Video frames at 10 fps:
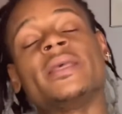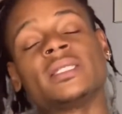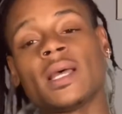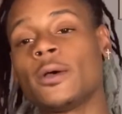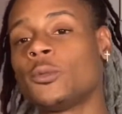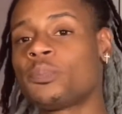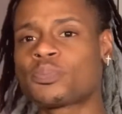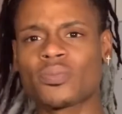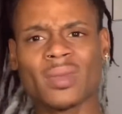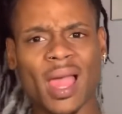So
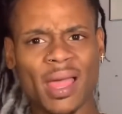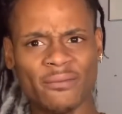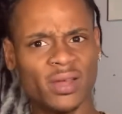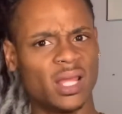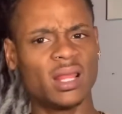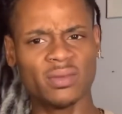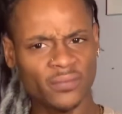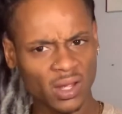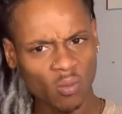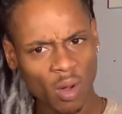I fucking left the
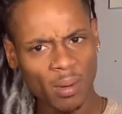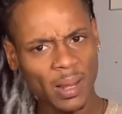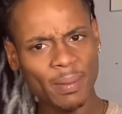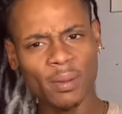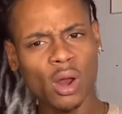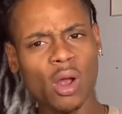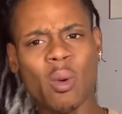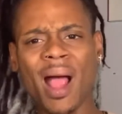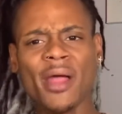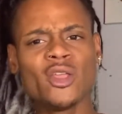fucking Walmart at the girl.
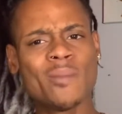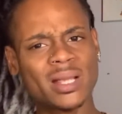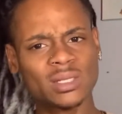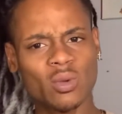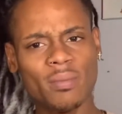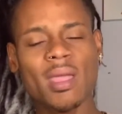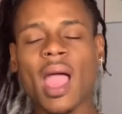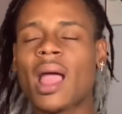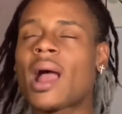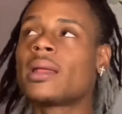Why are you messing with me?
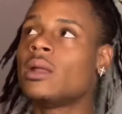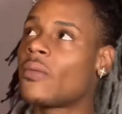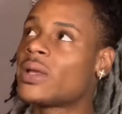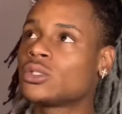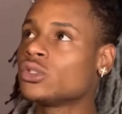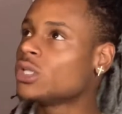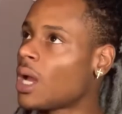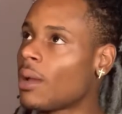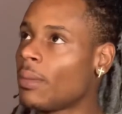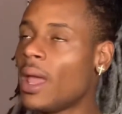I, I know that's your
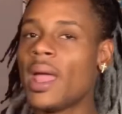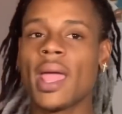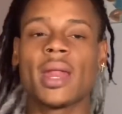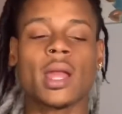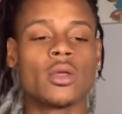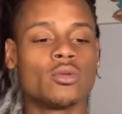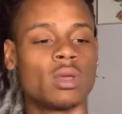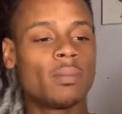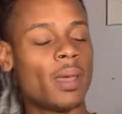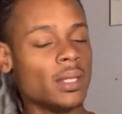job, and I know you
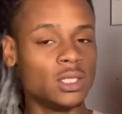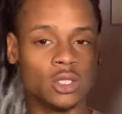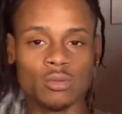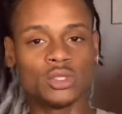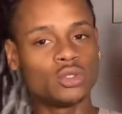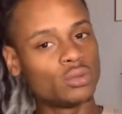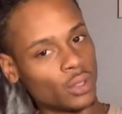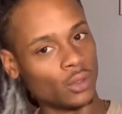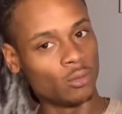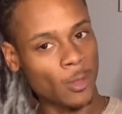get paid to do what you
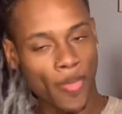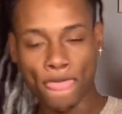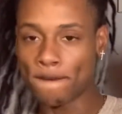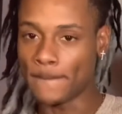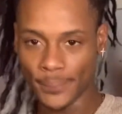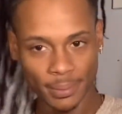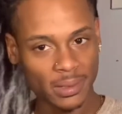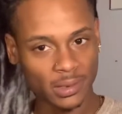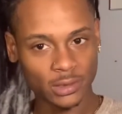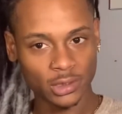do. But
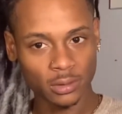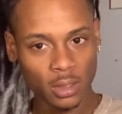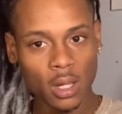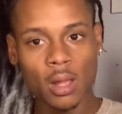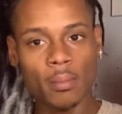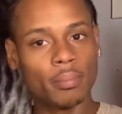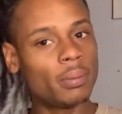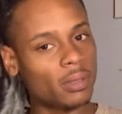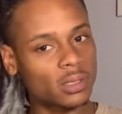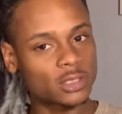bitch, but
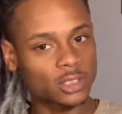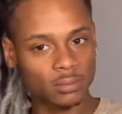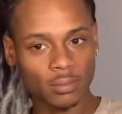bitch,